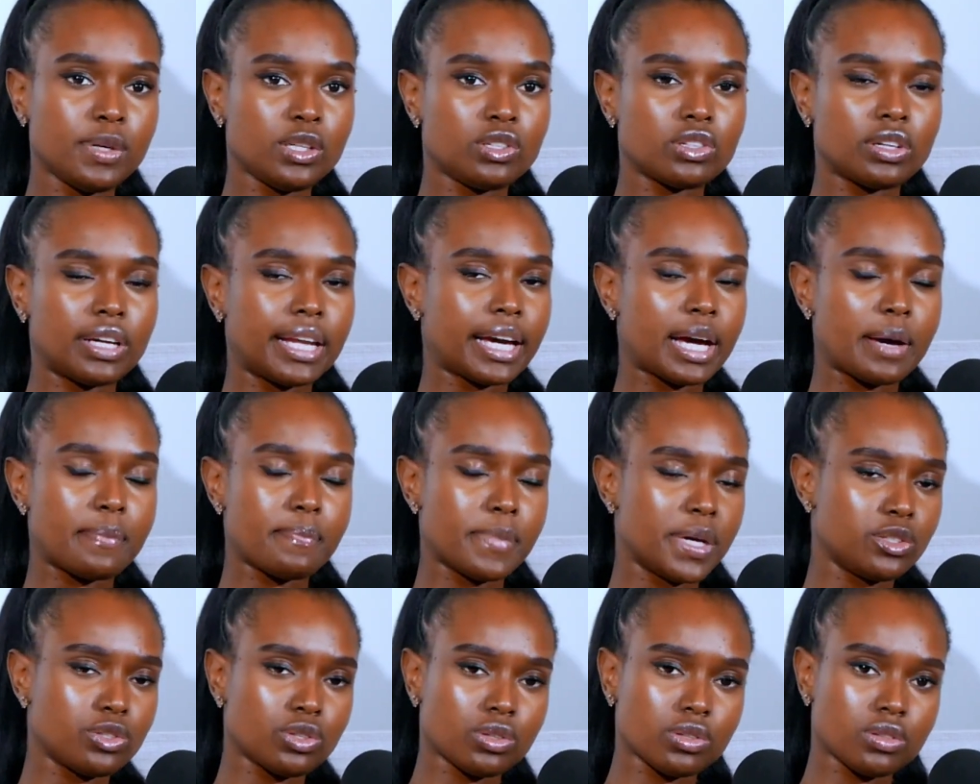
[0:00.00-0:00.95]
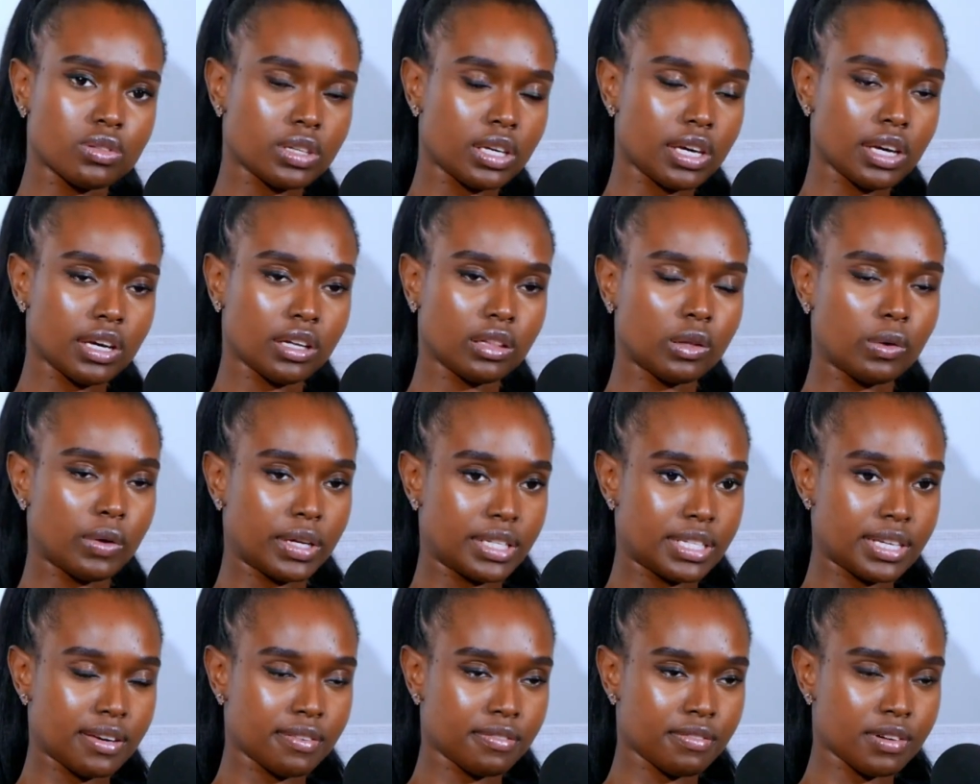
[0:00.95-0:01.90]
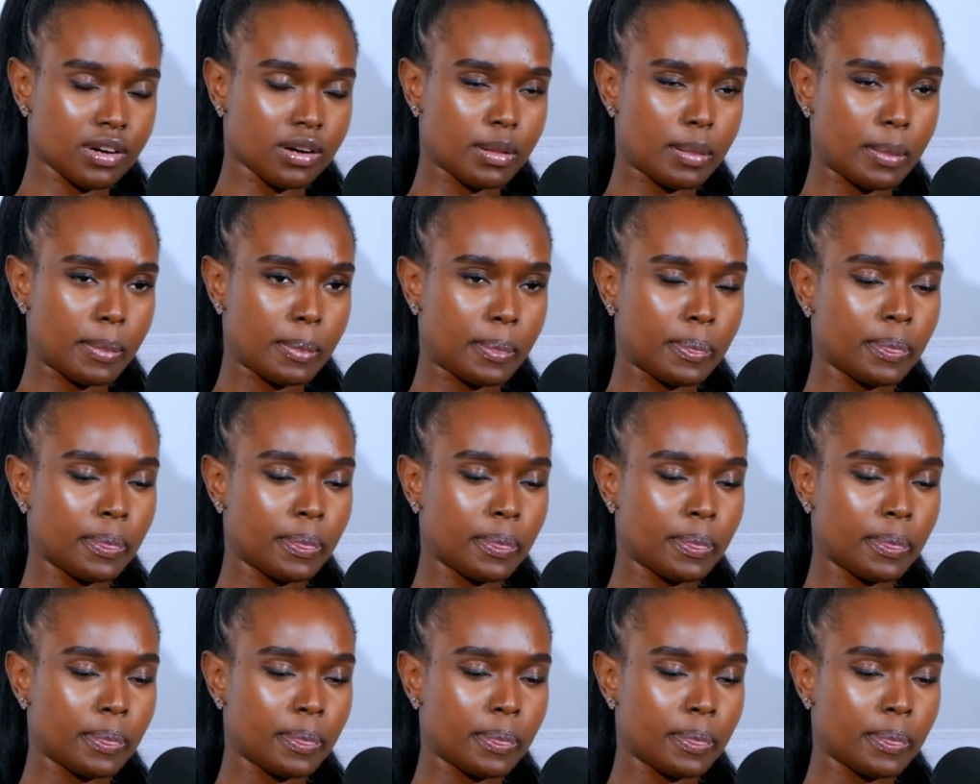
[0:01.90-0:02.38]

be it on like a mental scale or whatever.